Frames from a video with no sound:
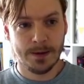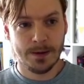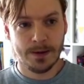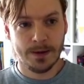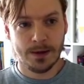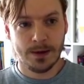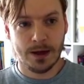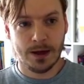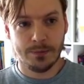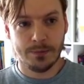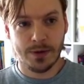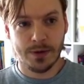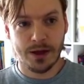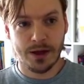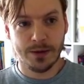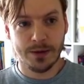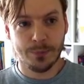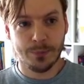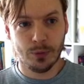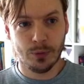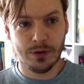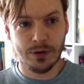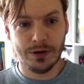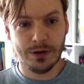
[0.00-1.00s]
An
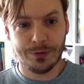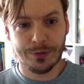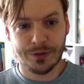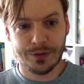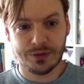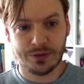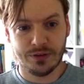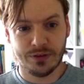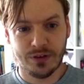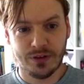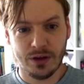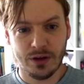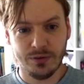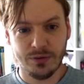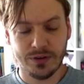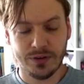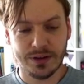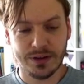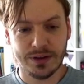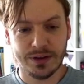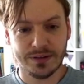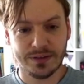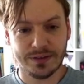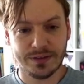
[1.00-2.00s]
important little thing to note
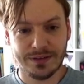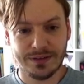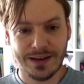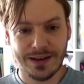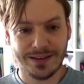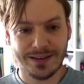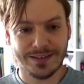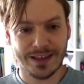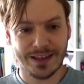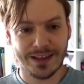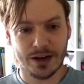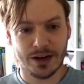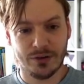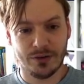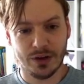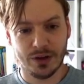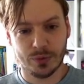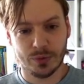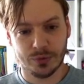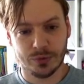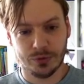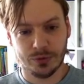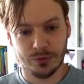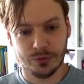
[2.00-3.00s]
is less than or
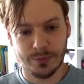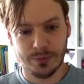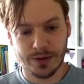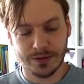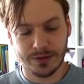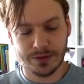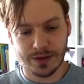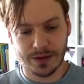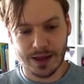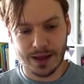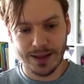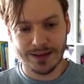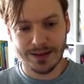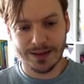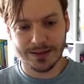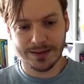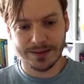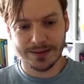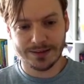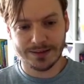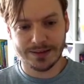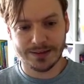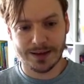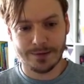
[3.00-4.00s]
equal to means I
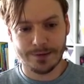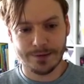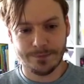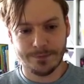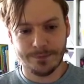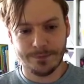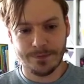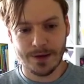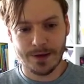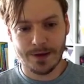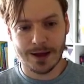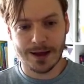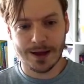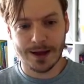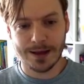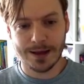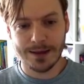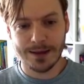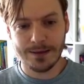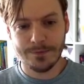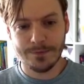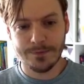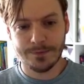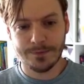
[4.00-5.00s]
can say
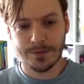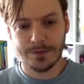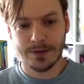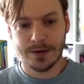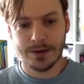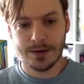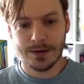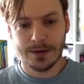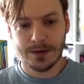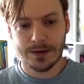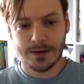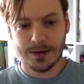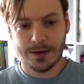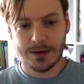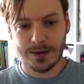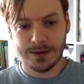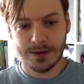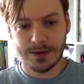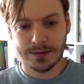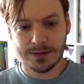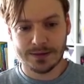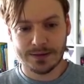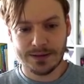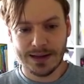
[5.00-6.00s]
5
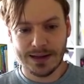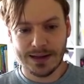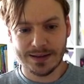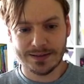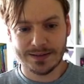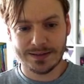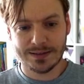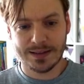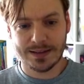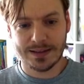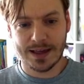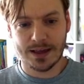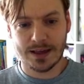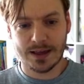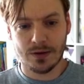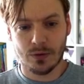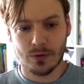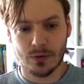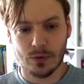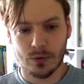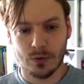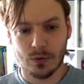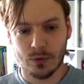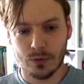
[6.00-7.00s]
is less than
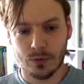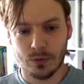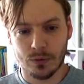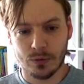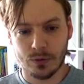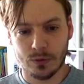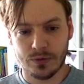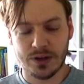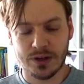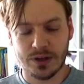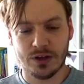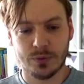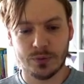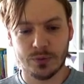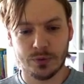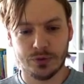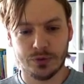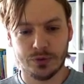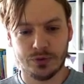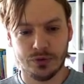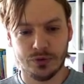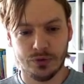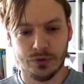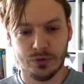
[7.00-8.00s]
or equal
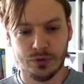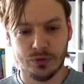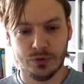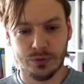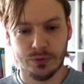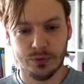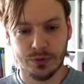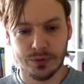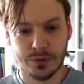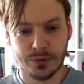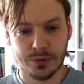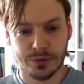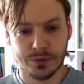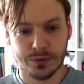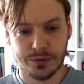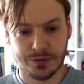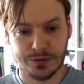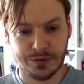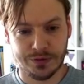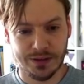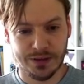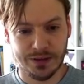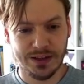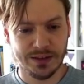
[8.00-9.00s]
to
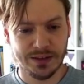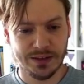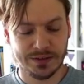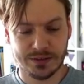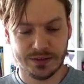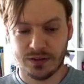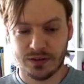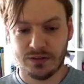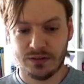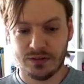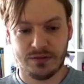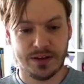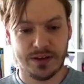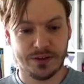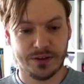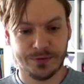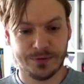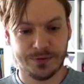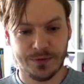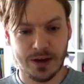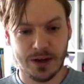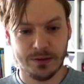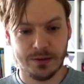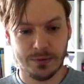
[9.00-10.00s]
6. That's
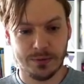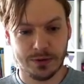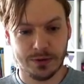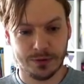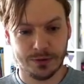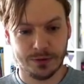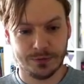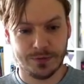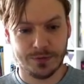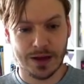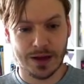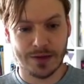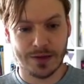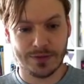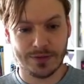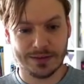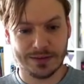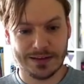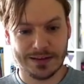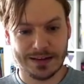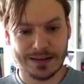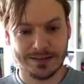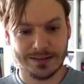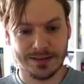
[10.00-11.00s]
fine because 5 is
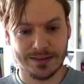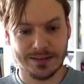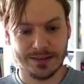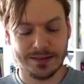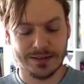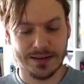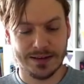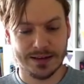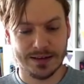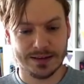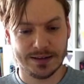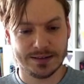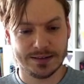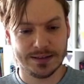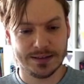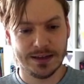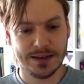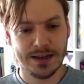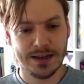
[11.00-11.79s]
less than 6.